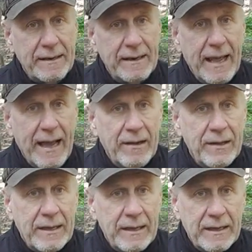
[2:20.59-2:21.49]
Now,
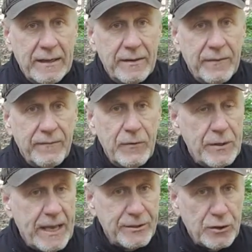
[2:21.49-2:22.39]
a few
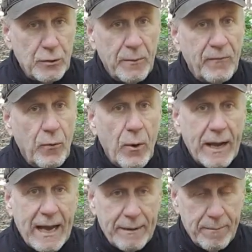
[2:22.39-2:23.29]
years ago, before I
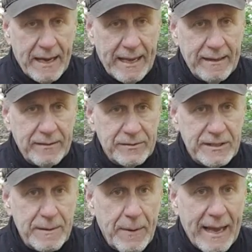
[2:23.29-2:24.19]
got my
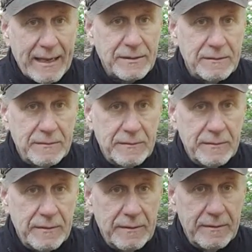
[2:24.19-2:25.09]
Z-Packs
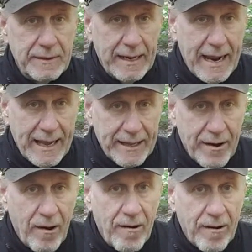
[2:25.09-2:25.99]
that I could
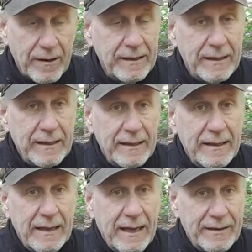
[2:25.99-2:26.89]
arc,
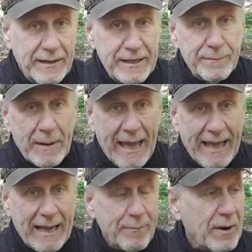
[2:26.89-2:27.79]
this
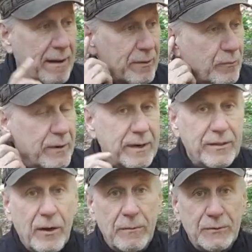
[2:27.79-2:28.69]
bag I probably would have
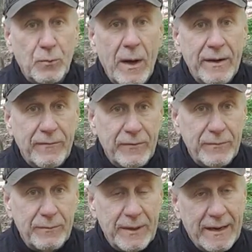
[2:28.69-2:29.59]
thought was wonderful.
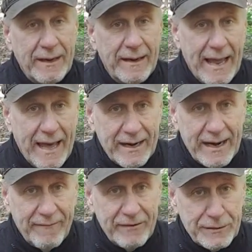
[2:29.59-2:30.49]
But now that
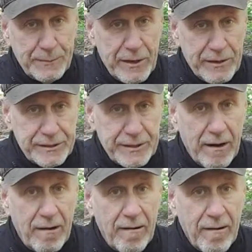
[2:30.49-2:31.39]
I've experienced the
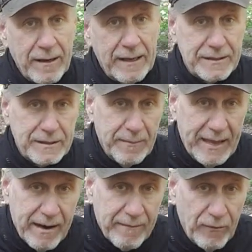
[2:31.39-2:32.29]
arc and some
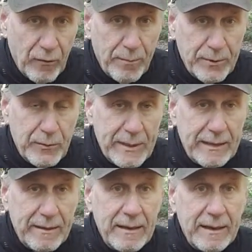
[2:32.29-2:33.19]
airflow
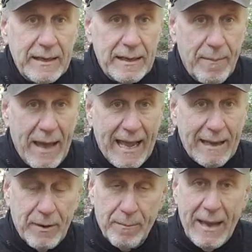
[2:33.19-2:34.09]
between the bag
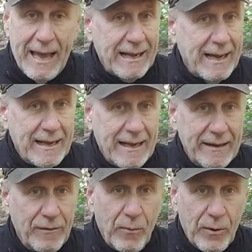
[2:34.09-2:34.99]
and my back, I
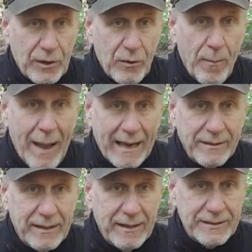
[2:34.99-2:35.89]
don't want to go back
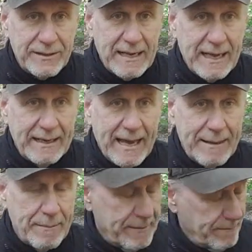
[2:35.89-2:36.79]
to this type.